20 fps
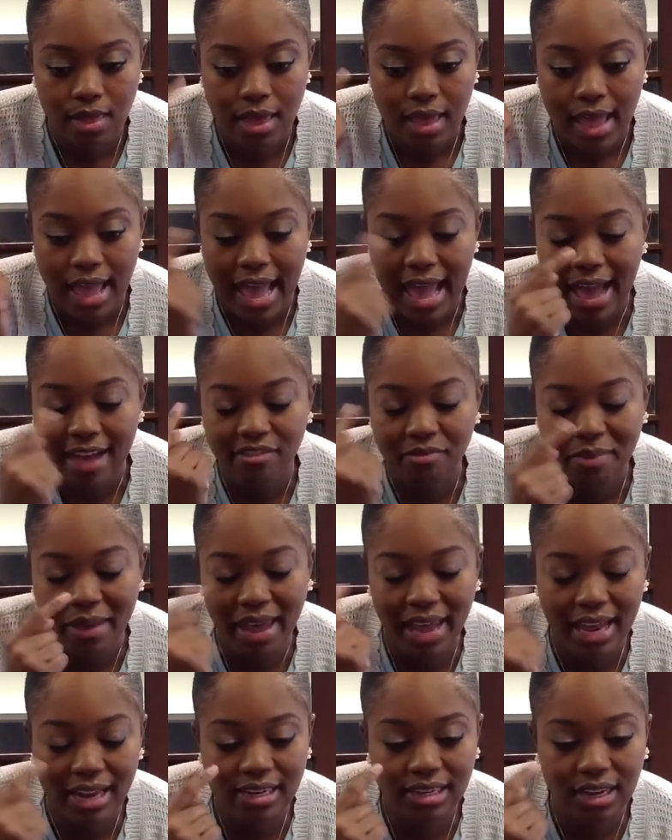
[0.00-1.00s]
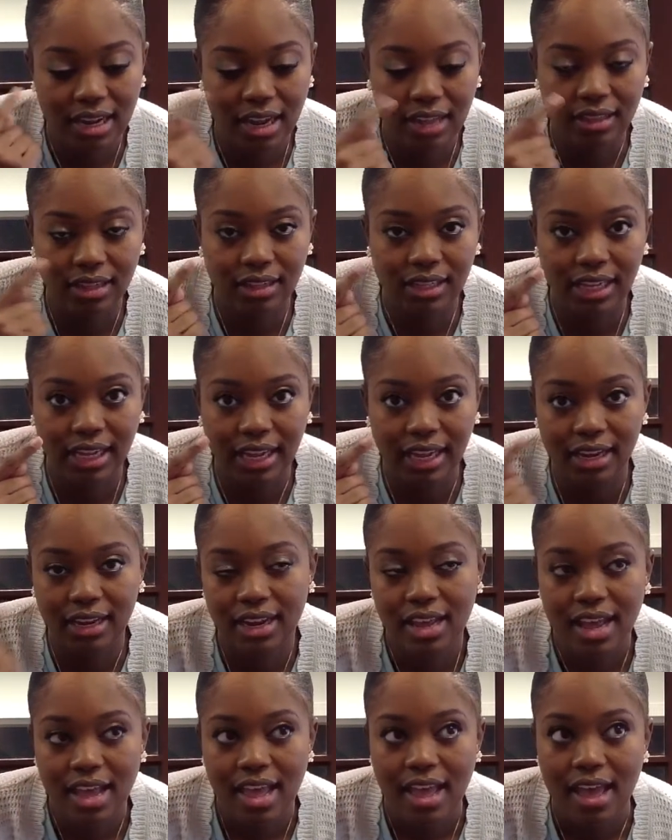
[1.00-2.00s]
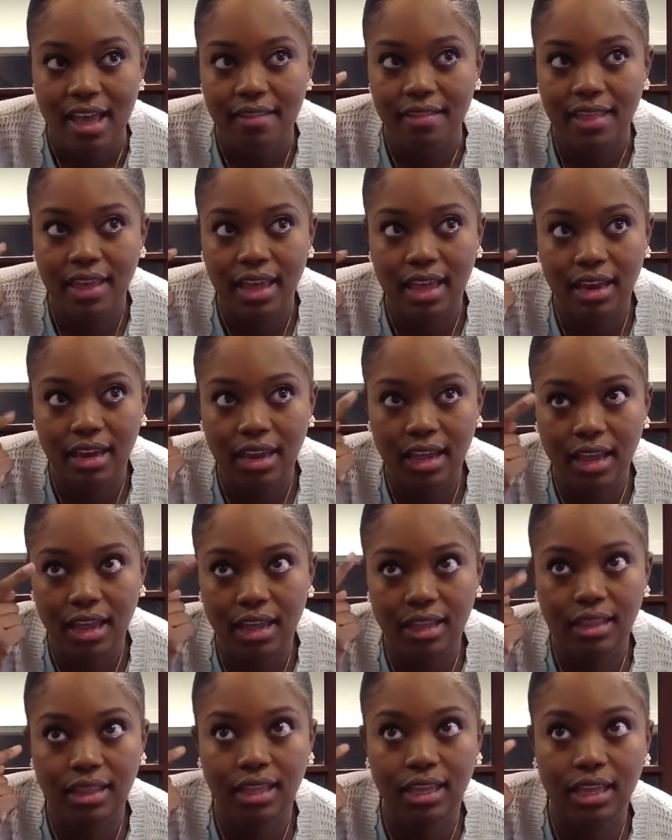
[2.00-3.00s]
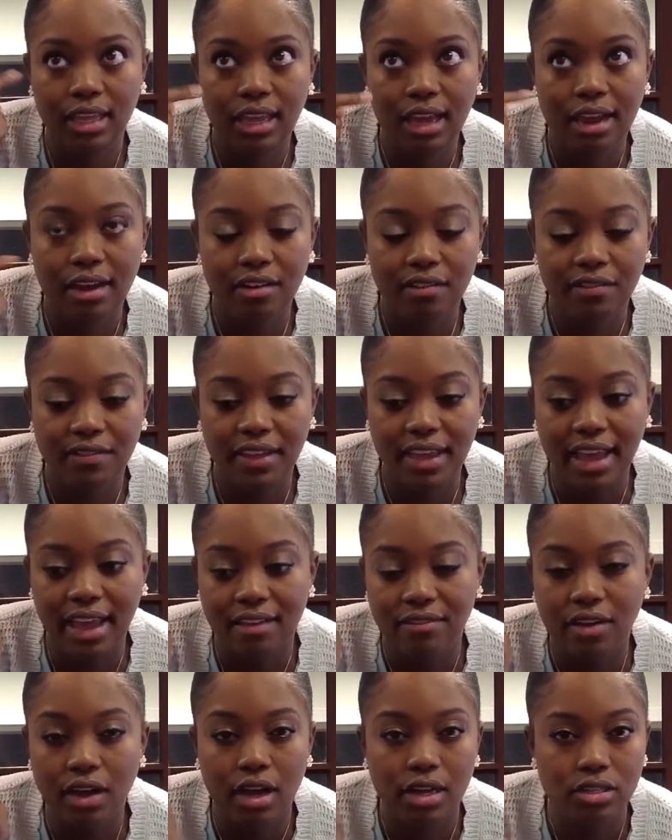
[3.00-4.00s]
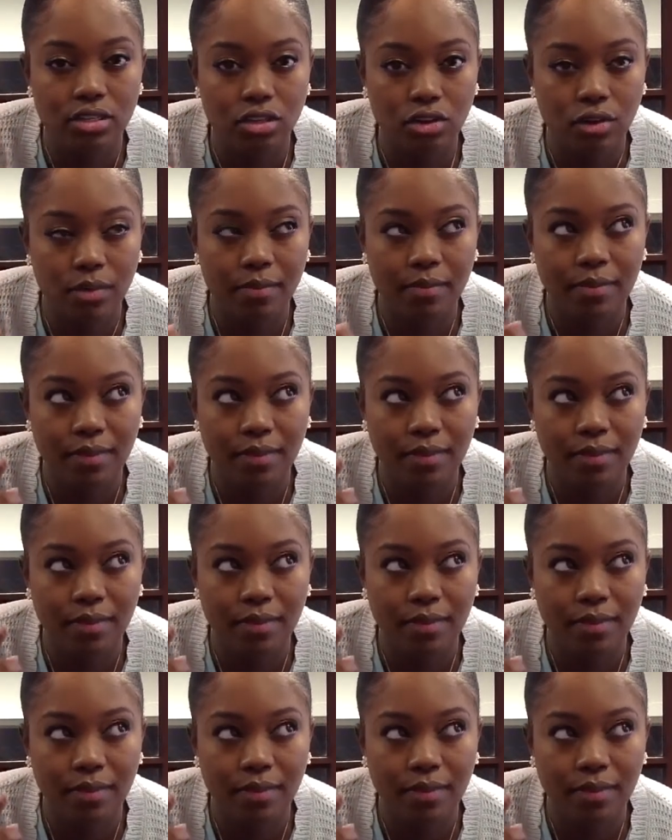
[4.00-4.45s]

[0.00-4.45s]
Half Baked on the lid, and then in the outer V I have Hustle.